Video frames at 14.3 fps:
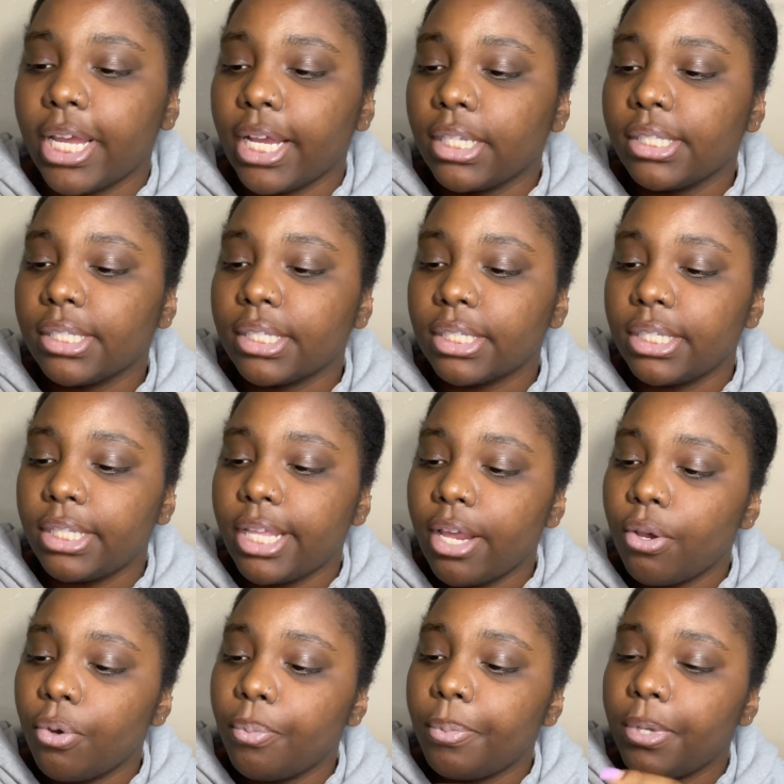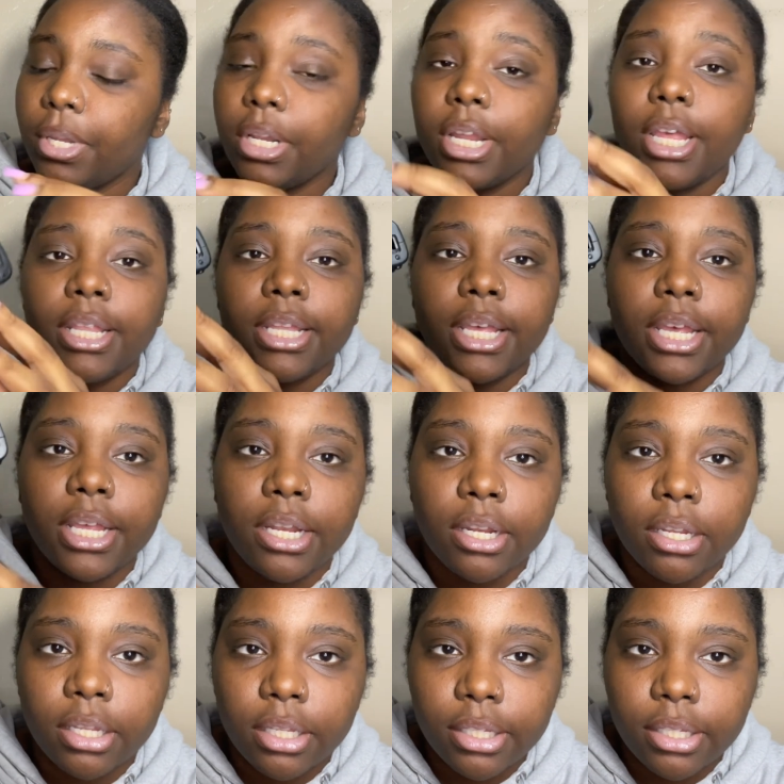I slid that open, and then